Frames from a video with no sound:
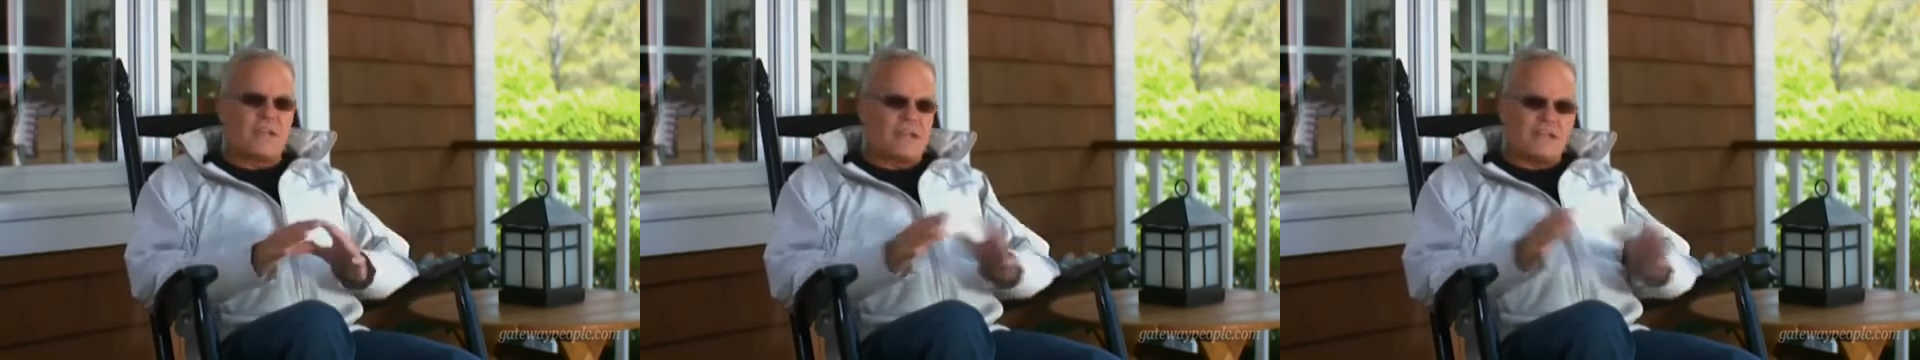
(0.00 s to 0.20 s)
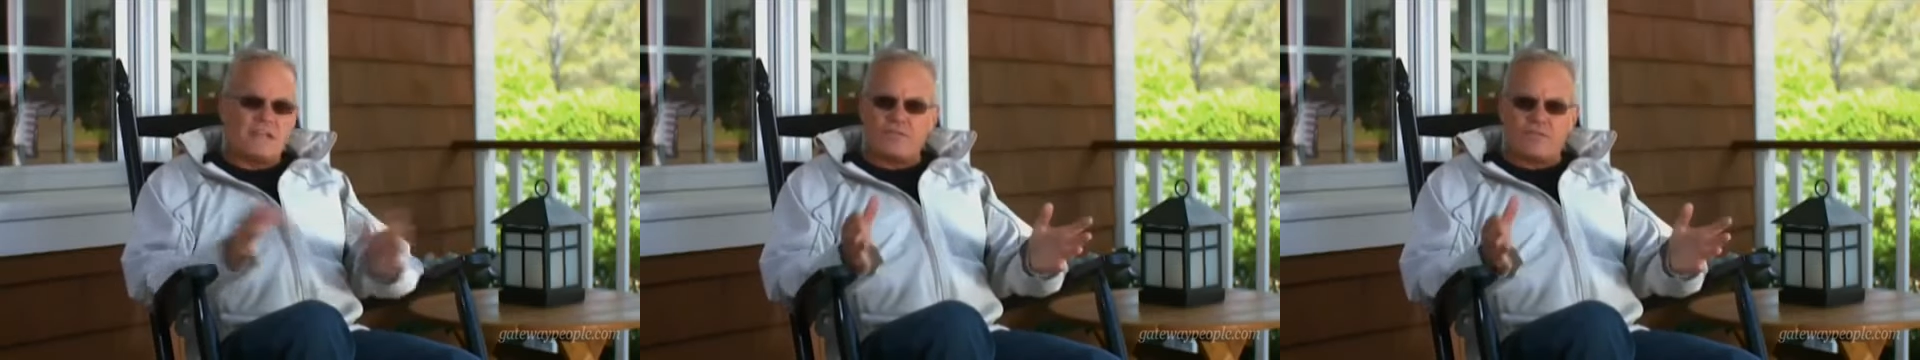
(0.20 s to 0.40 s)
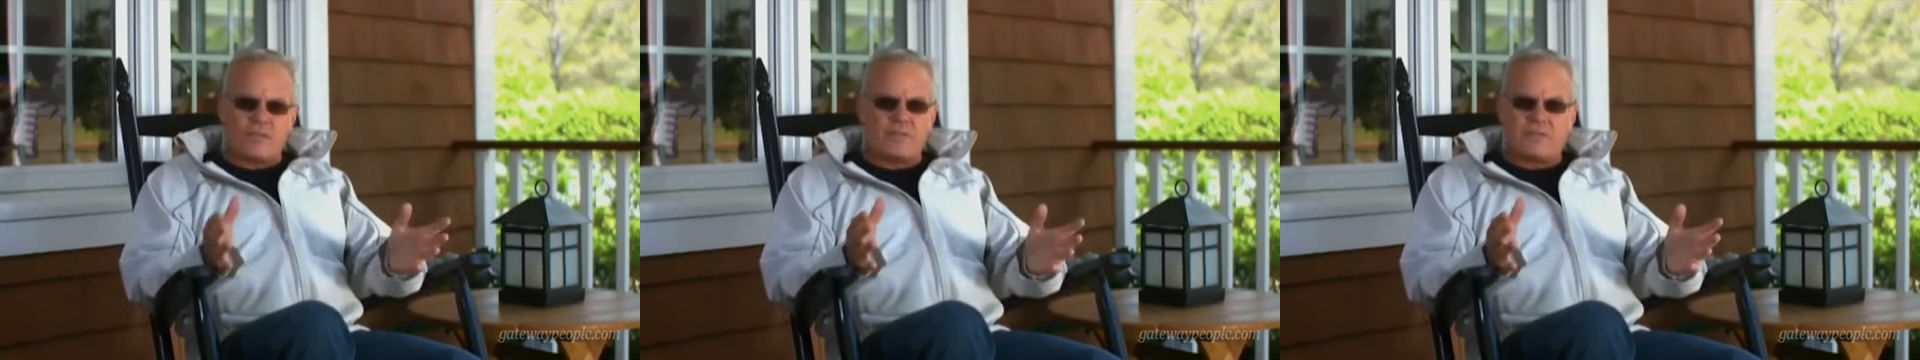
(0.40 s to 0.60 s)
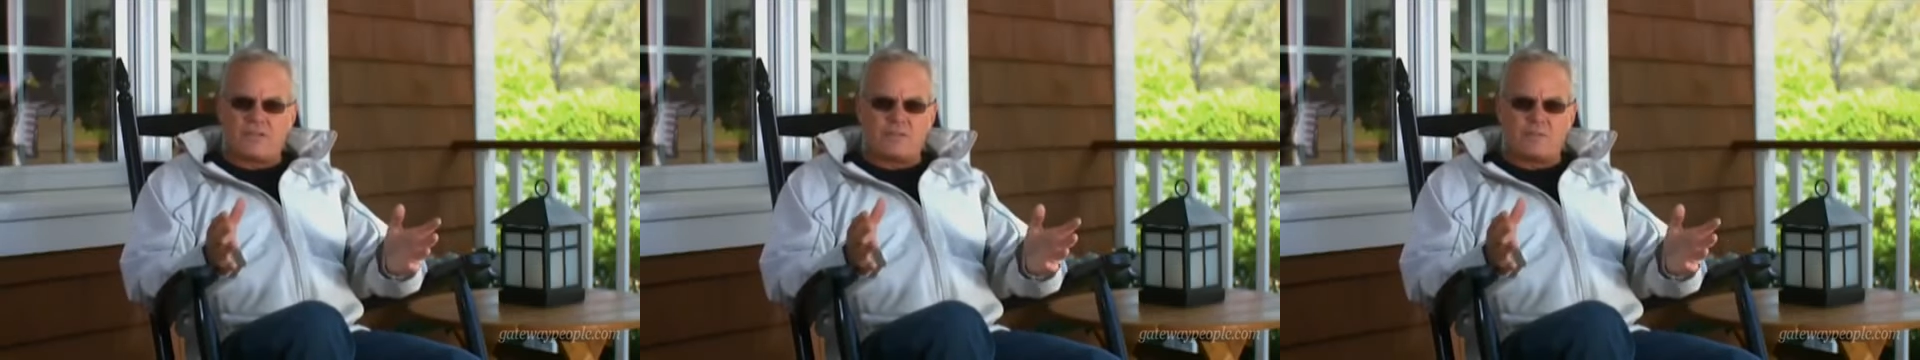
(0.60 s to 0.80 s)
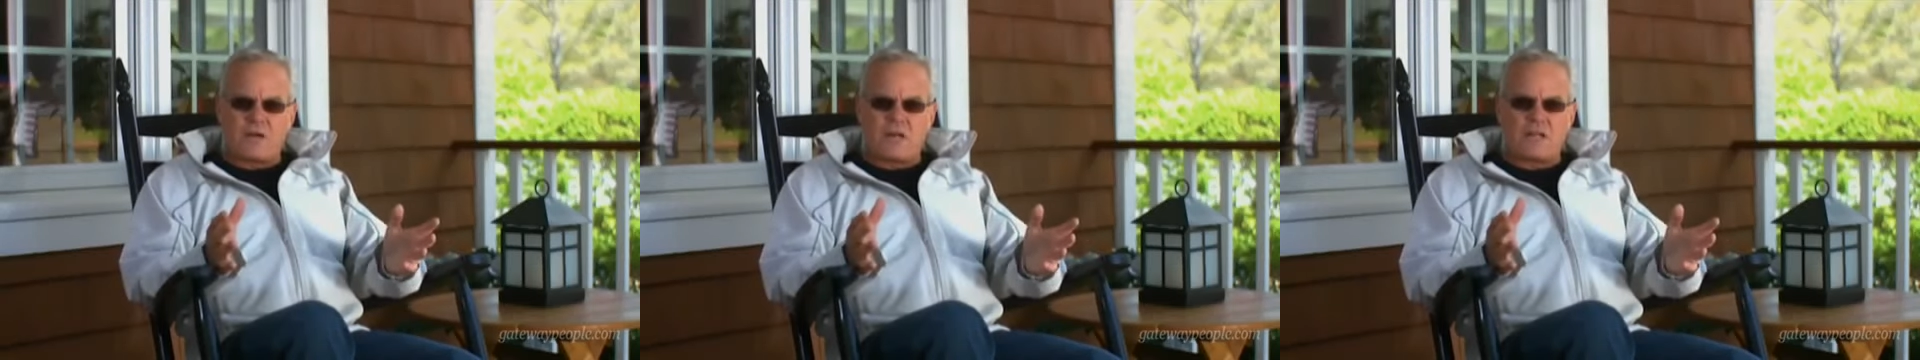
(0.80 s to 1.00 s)
anything
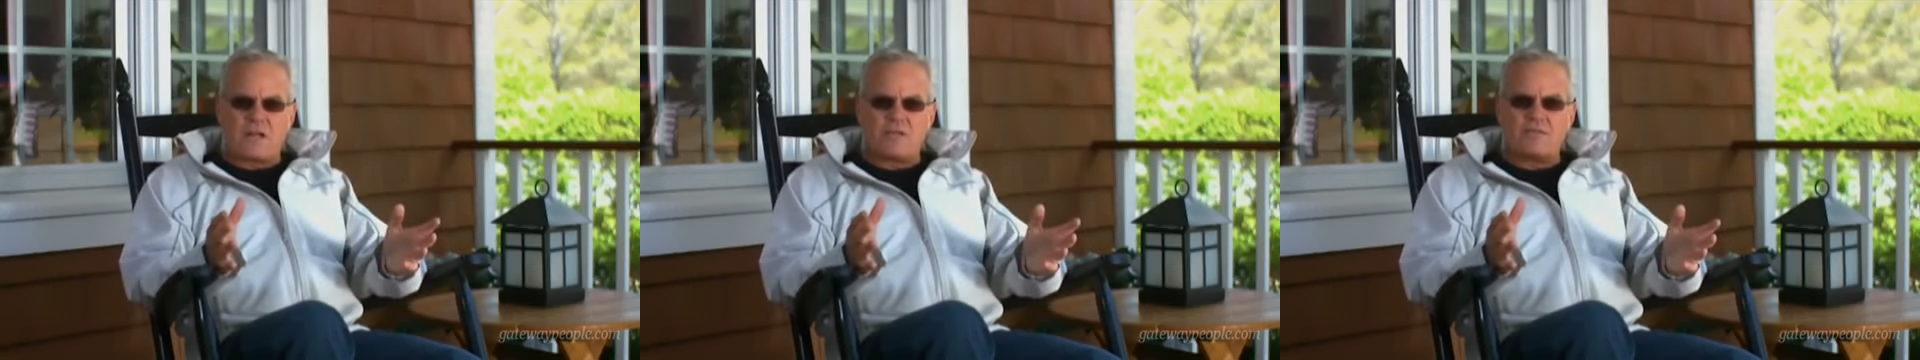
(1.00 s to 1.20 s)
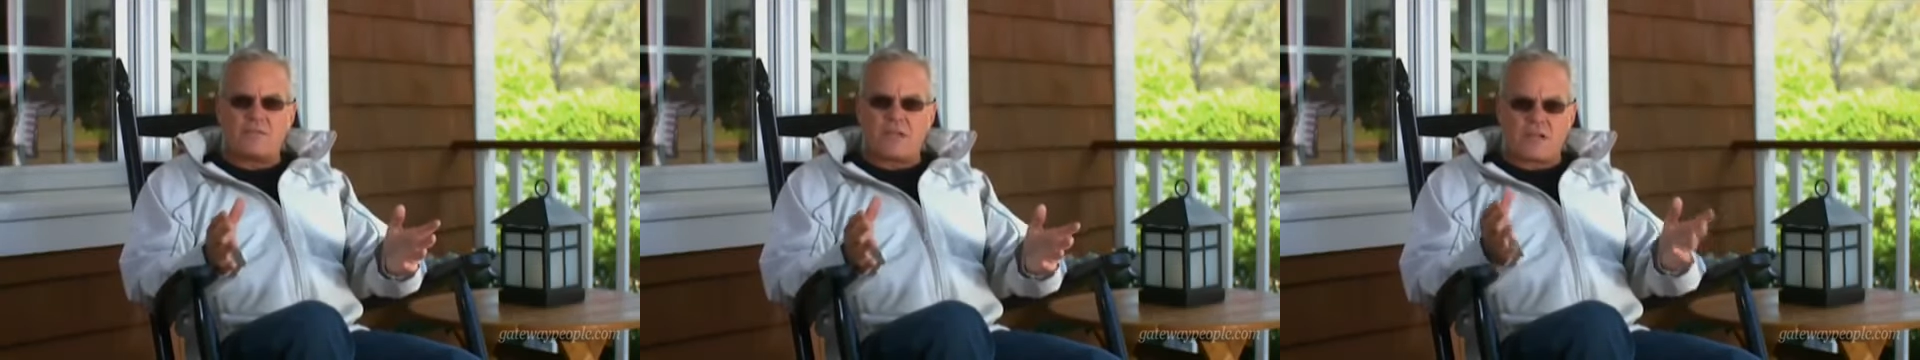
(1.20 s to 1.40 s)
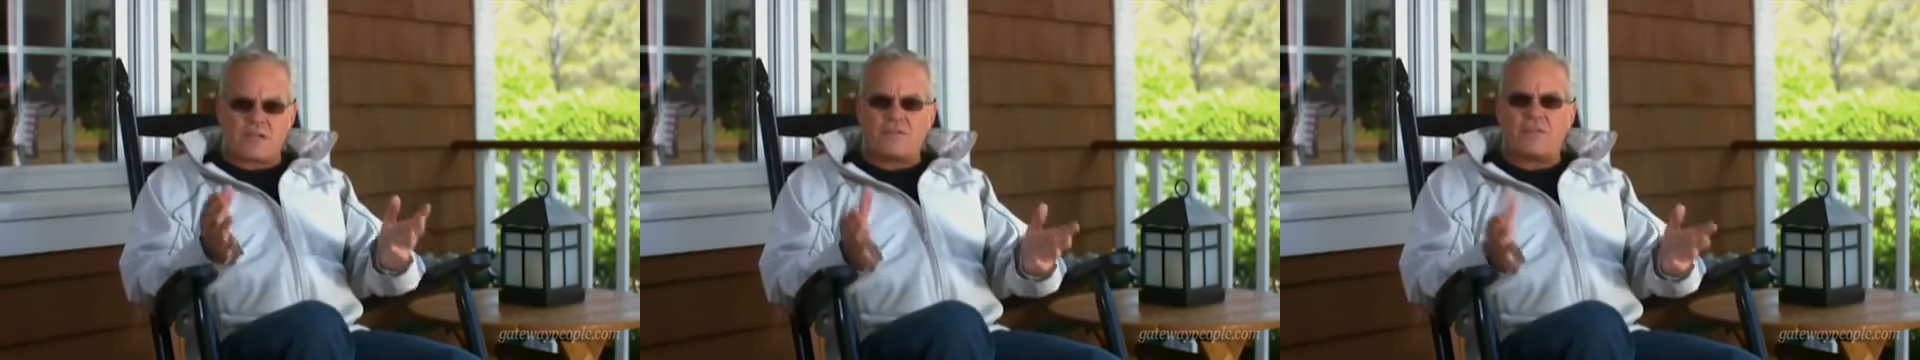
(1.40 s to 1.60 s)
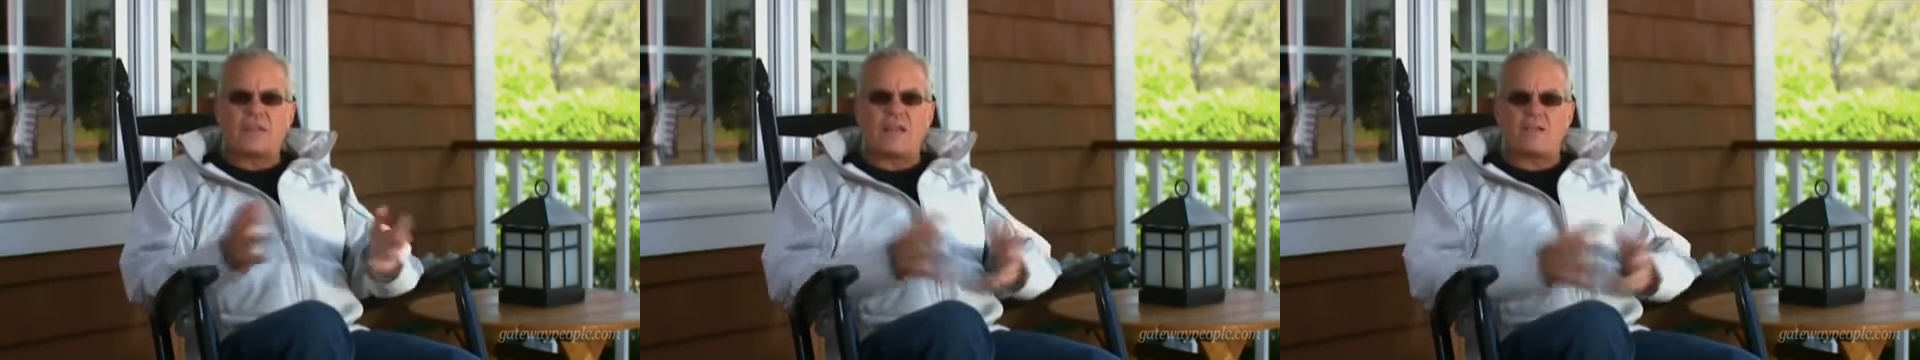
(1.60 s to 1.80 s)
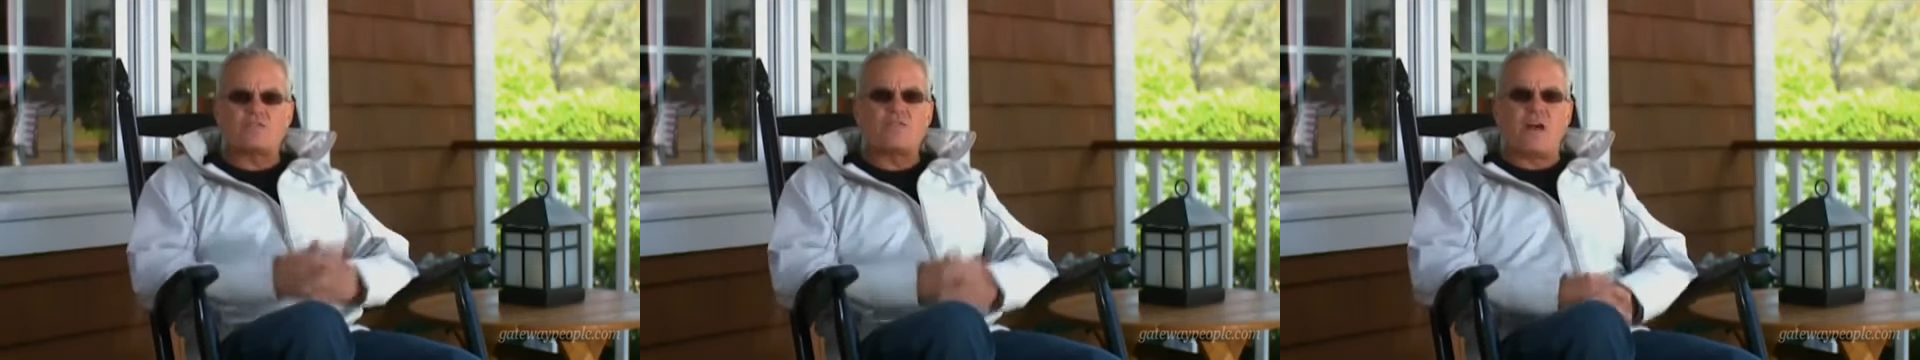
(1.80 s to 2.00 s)
in my life that I think
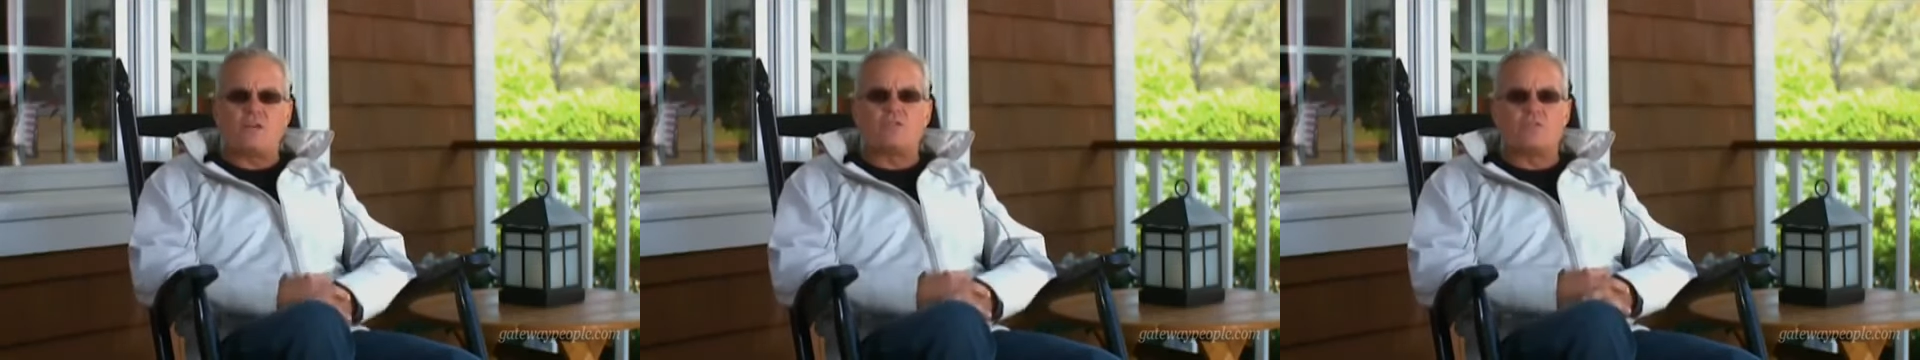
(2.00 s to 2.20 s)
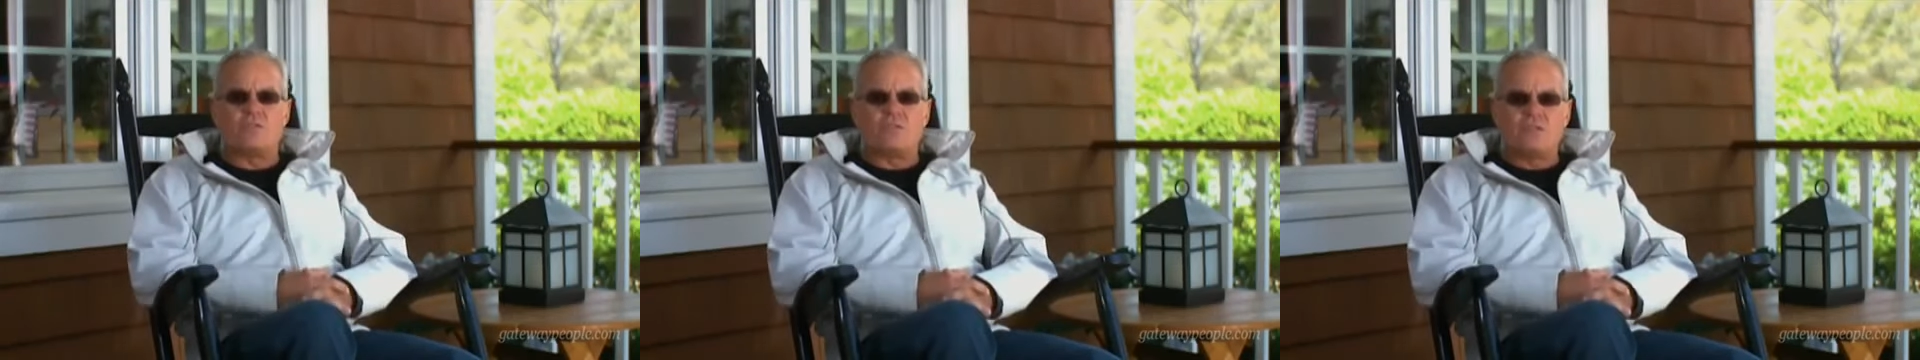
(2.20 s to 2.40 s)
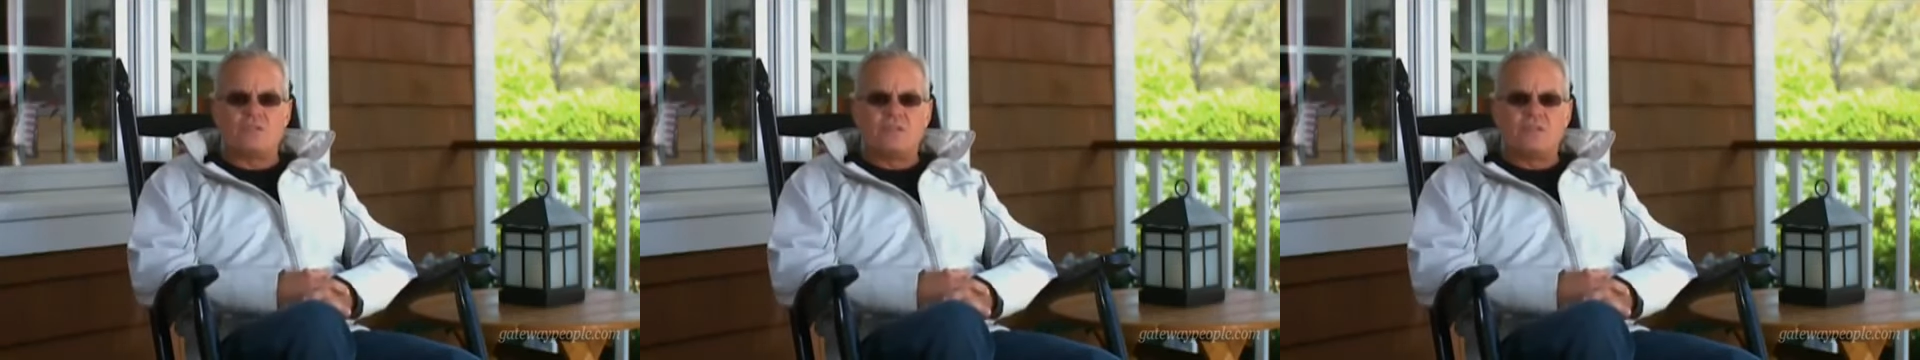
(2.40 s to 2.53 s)
has value.